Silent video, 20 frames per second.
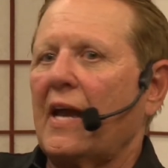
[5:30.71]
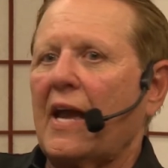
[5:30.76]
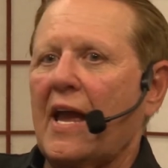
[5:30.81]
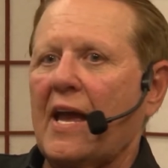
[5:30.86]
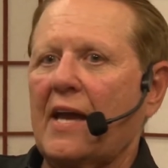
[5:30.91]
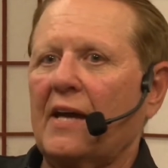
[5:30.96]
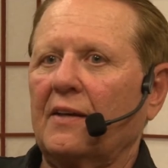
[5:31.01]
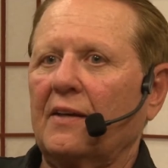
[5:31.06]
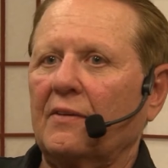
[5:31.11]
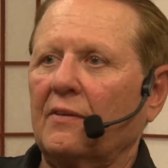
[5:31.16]

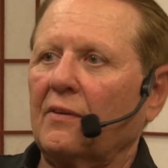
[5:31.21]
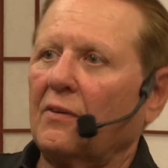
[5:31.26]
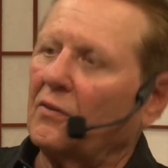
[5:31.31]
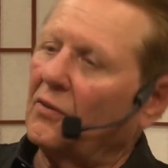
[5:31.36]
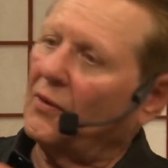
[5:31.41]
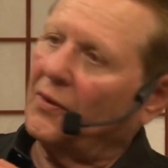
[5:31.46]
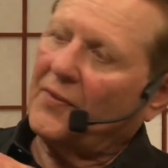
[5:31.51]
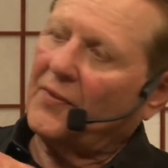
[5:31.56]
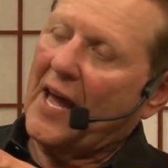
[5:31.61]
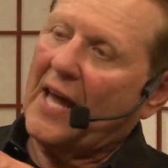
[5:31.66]
And
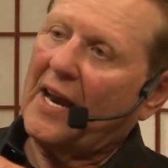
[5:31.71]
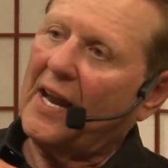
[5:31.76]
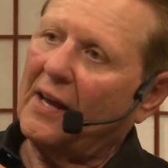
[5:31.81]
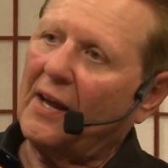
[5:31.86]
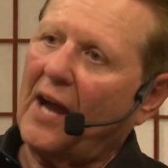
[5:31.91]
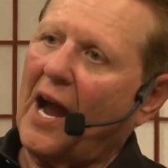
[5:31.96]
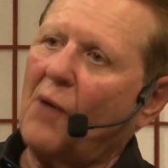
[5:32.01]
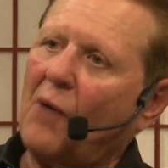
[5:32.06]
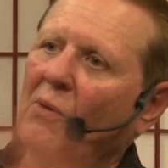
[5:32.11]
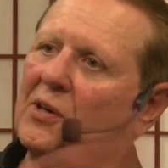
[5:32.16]

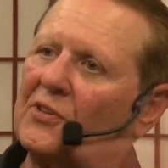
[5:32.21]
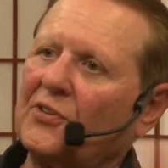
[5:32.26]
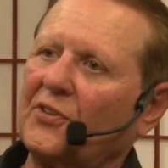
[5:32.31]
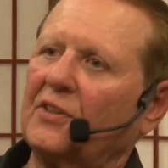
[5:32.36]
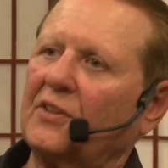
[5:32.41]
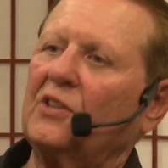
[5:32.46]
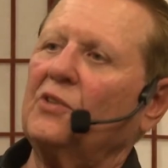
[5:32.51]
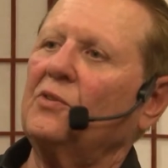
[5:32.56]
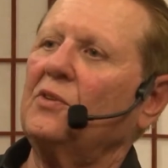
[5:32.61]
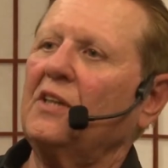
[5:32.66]
I
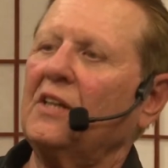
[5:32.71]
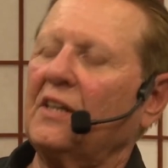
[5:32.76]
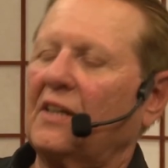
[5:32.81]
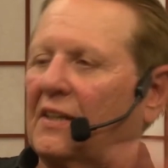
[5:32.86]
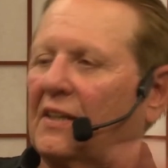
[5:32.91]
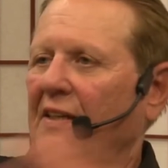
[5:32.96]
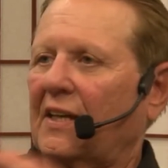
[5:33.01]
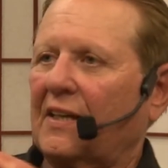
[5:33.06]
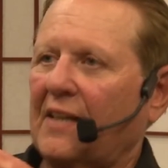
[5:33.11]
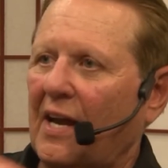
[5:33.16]
wasn't unique
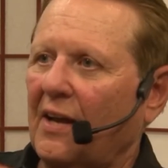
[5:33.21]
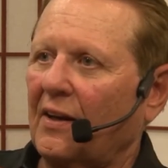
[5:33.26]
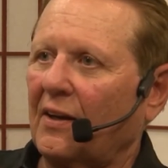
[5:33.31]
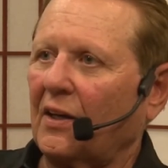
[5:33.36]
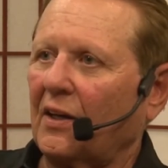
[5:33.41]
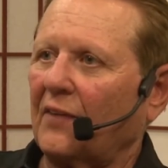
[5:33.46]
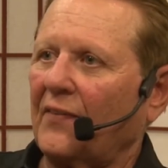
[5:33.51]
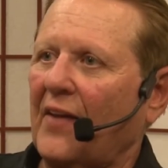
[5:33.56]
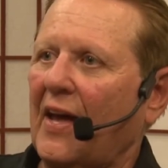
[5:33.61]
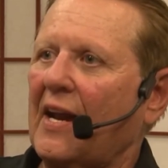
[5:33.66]
in that.
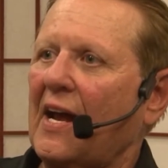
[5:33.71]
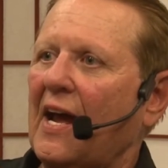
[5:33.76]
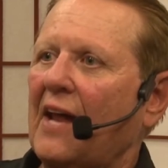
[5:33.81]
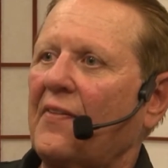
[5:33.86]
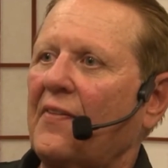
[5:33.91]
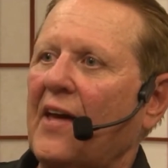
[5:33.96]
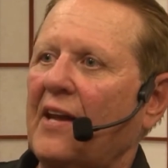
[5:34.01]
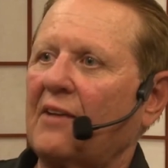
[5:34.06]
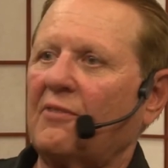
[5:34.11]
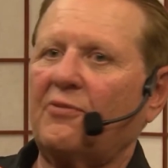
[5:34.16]
That
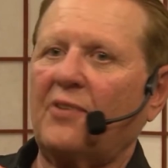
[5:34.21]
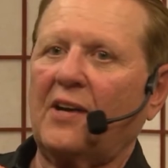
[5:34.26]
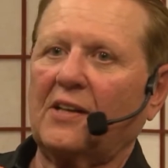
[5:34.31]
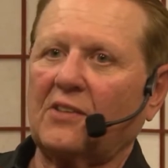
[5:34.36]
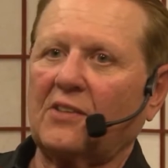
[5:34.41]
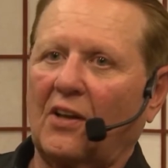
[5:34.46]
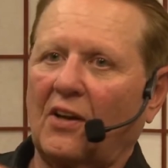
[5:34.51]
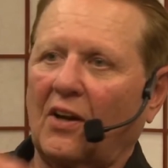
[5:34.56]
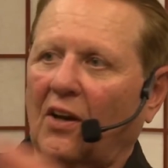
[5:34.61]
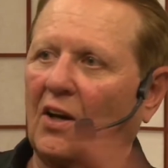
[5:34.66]
had that
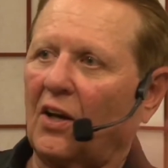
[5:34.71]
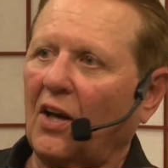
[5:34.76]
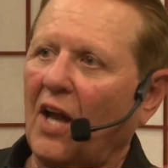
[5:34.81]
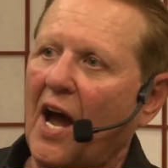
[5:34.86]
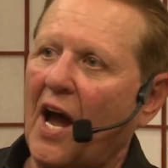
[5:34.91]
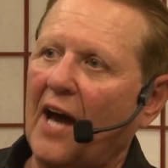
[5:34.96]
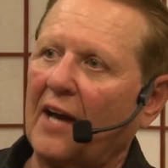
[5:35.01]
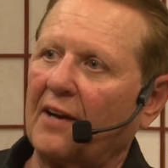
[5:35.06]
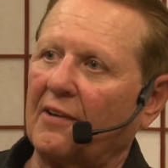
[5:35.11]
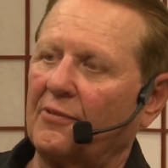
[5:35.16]
effect on a
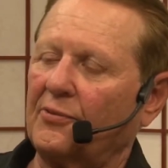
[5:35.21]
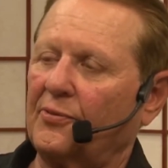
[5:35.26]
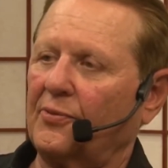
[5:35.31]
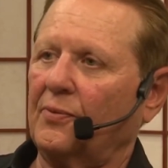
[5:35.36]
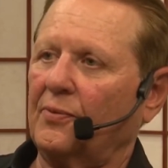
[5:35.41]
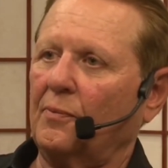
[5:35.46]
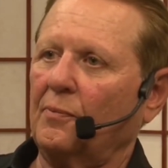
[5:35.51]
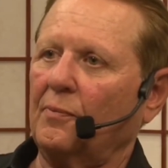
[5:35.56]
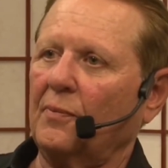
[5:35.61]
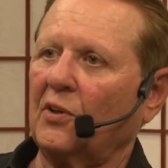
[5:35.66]
lot of
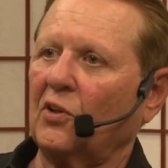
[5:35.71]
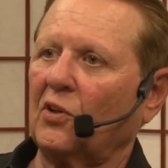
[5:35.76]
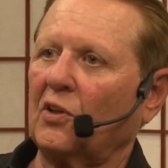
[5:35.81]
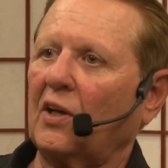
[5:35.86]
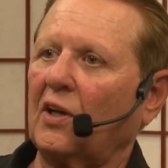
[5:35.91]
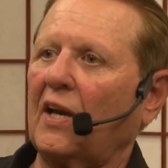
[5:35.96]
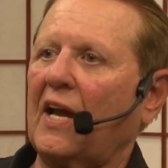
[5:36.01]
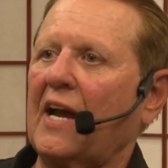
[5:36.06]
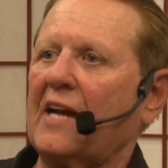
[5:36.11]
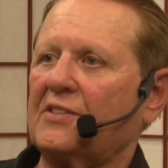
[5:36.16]

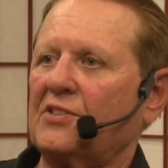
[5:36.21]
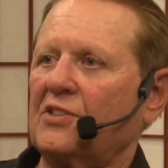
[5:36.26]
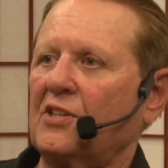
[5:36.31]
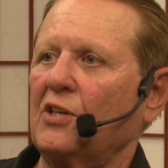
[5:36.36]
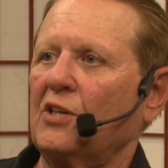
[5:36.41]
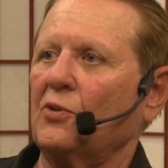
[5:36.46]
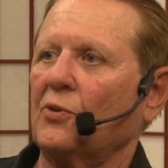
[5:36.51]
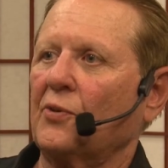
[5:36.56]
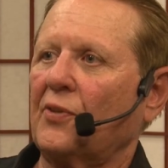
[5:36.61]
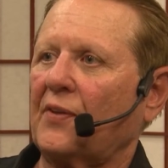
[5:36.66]
middle-class
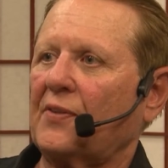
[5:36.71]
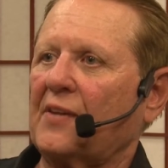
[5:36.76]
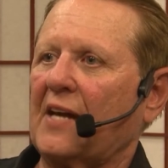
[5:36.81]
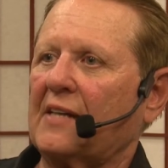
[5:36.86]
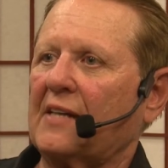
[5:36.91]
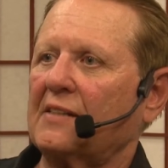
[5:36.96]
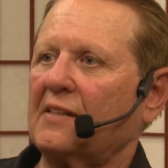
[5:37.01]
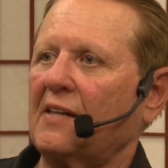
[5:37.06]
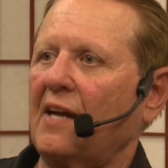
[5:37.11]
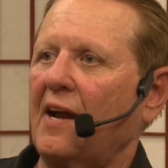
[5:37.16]
youth at
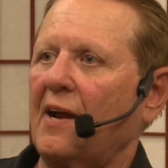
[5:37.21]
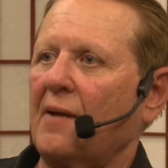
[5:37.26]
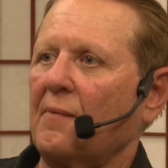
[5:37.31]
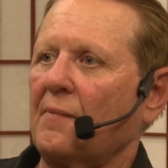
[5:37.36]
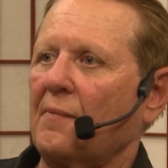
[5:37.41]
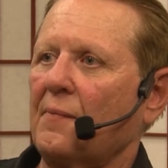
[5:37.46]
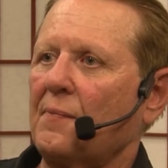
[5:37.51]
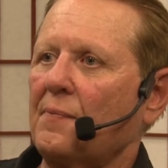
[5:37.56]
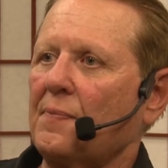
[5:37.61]
that time.